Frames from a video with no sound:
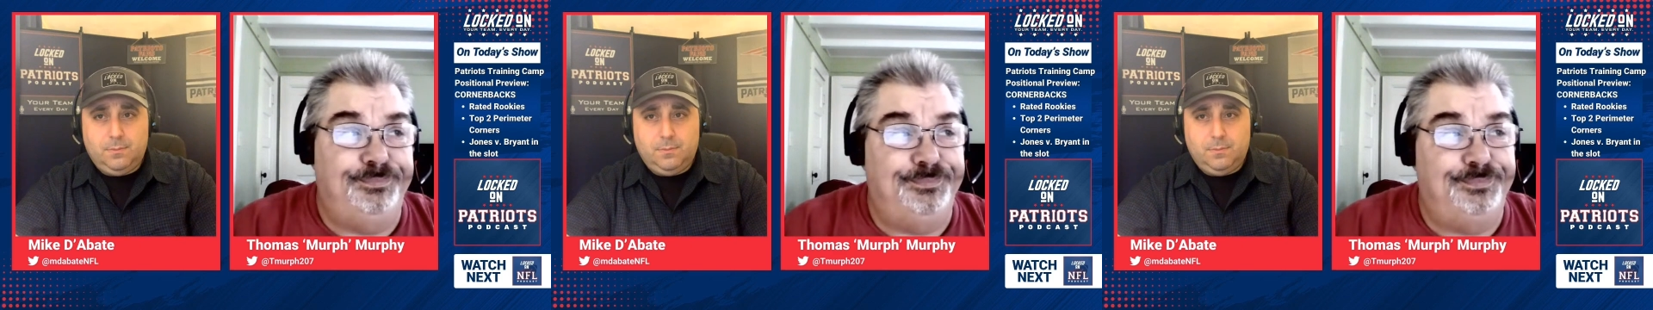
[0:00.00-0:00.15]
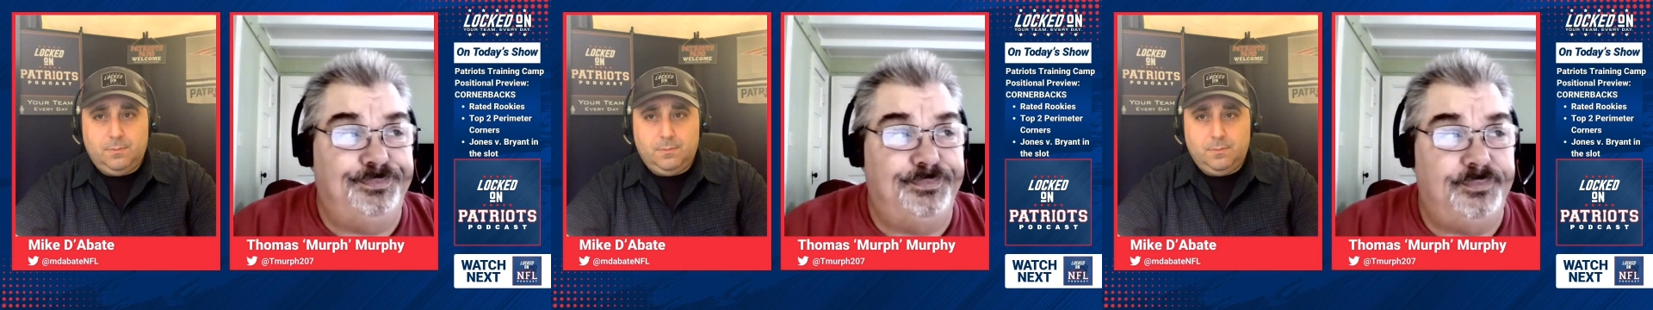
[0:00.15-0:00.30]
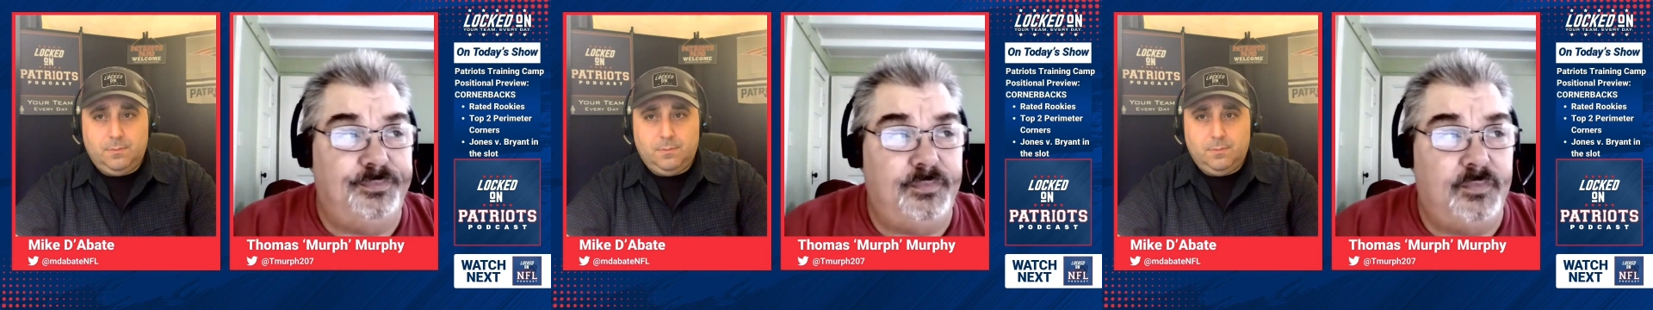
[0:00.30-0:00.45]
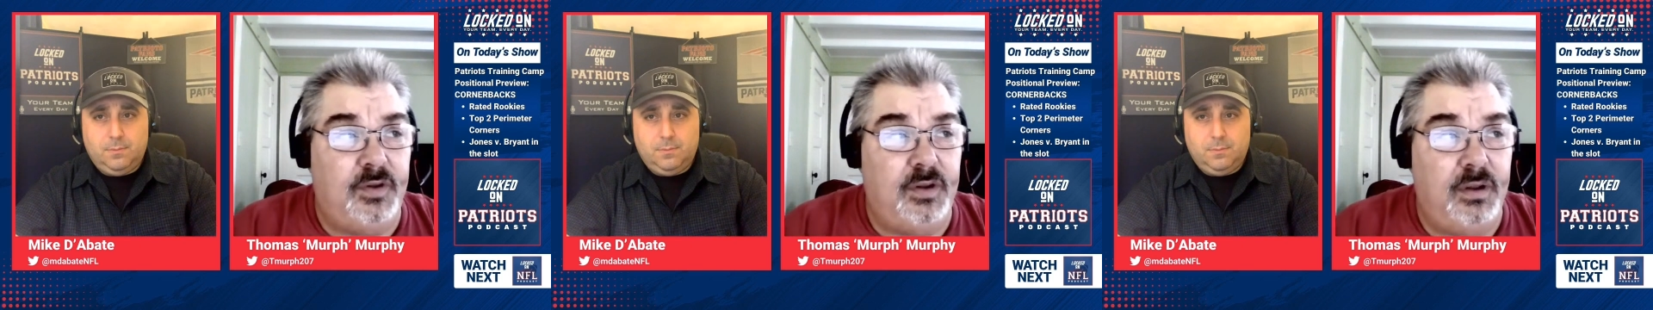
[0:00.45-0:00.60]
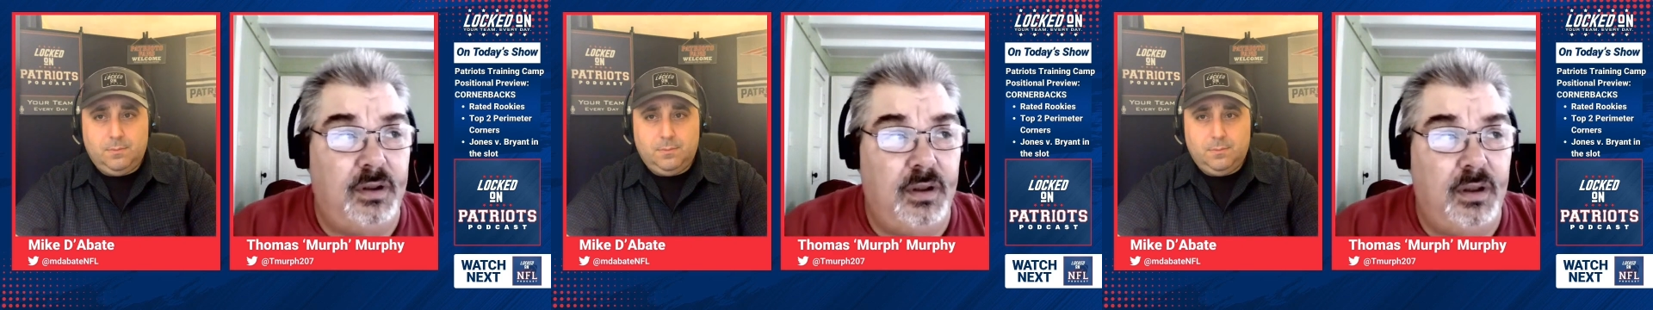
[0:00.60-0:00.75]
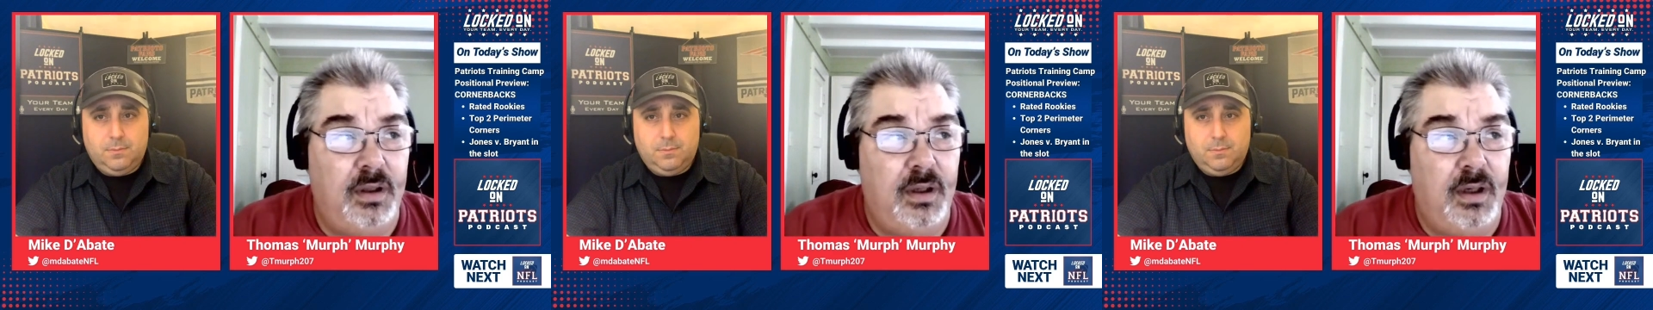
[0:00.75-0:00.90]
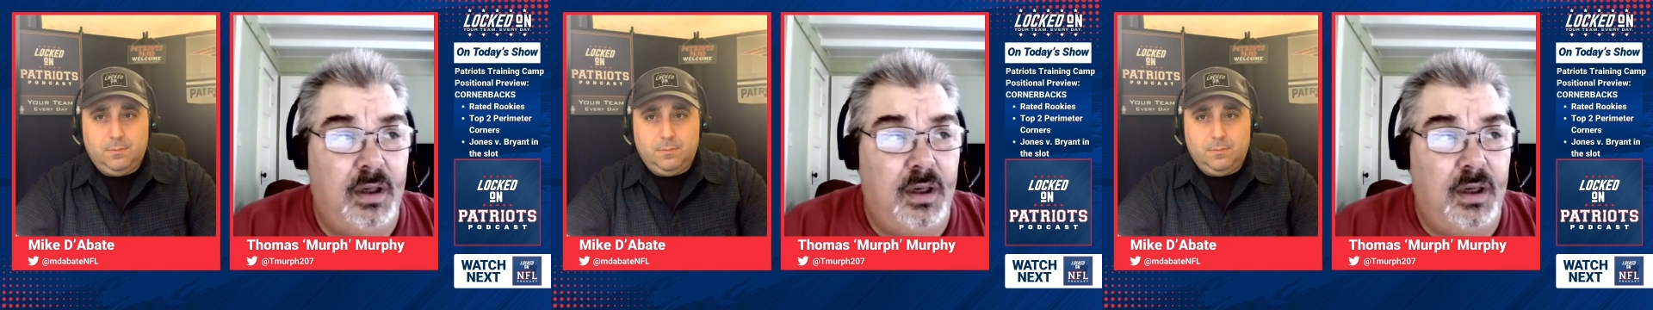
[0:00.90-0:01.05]

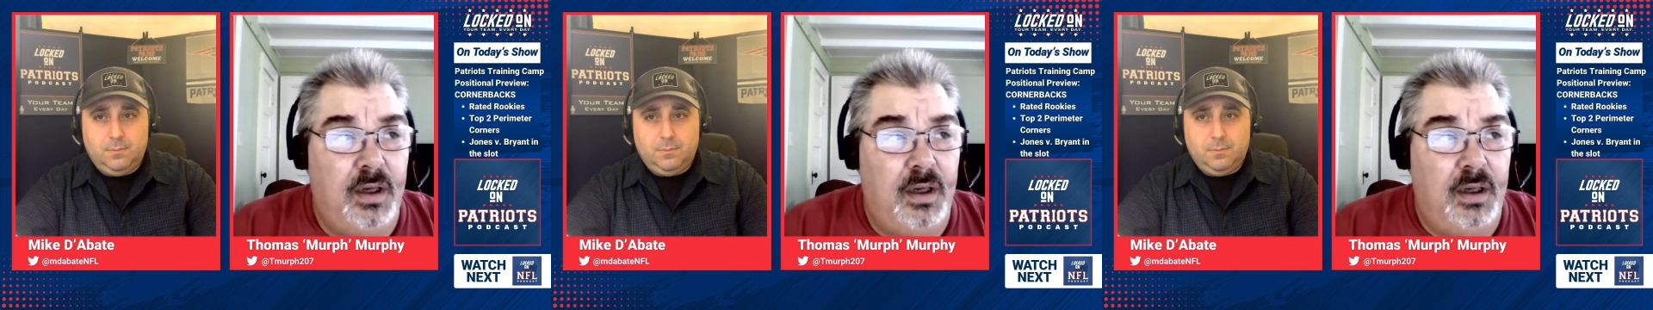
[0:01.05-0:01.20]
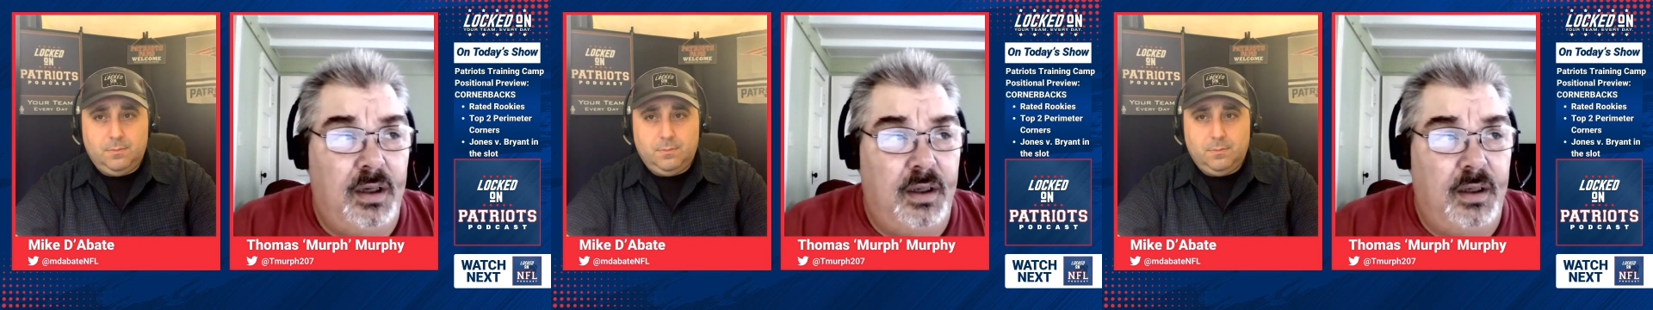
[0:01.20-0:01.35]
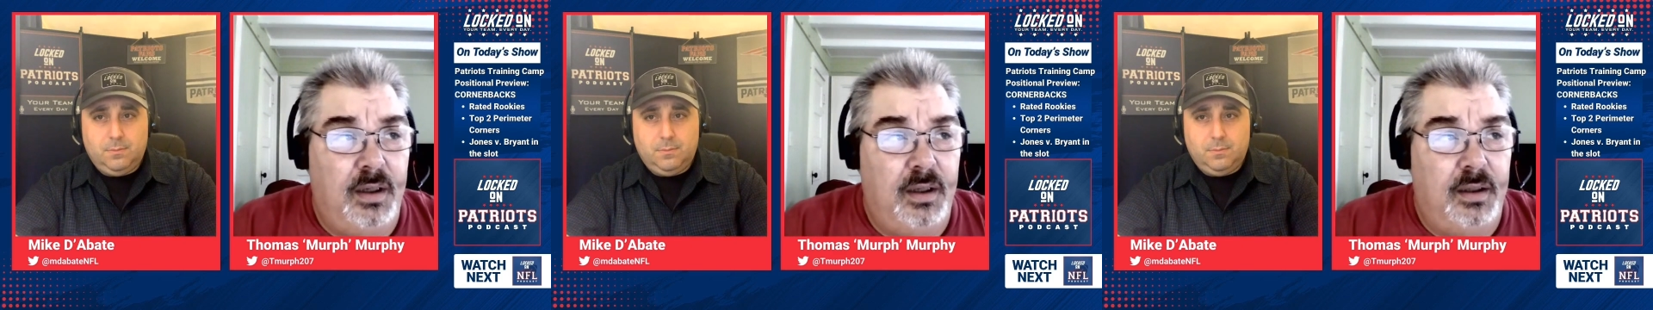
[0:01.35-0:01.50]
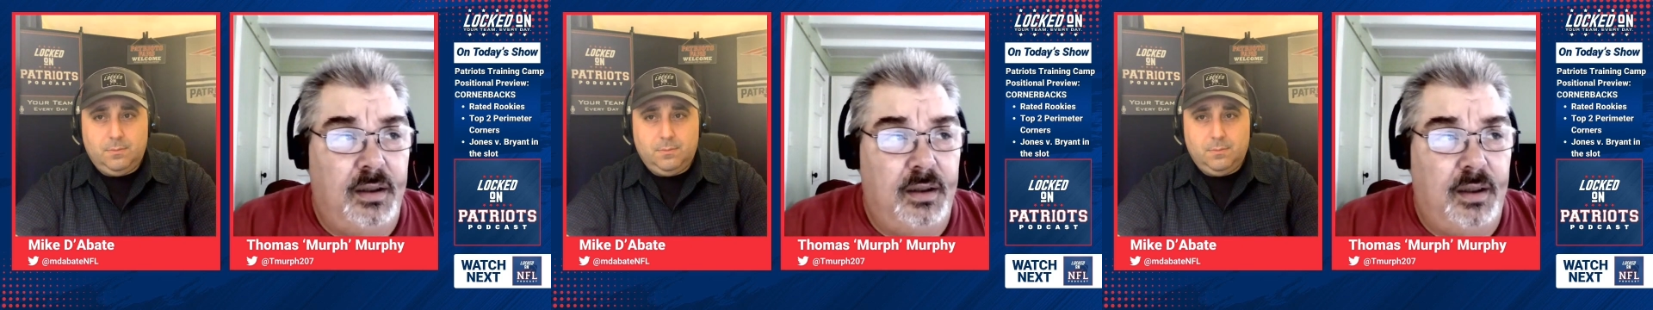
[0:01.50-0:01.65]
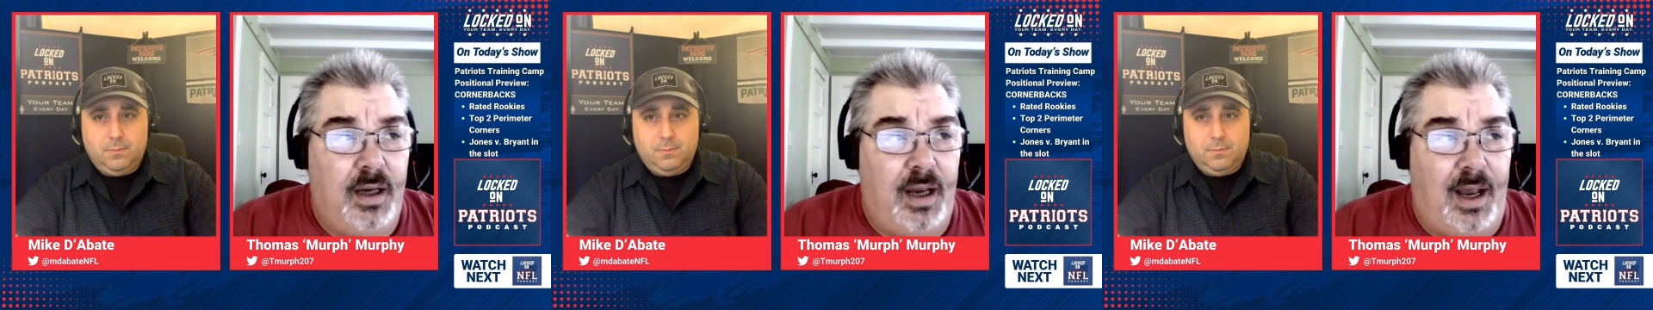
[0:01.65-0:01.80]
(silence)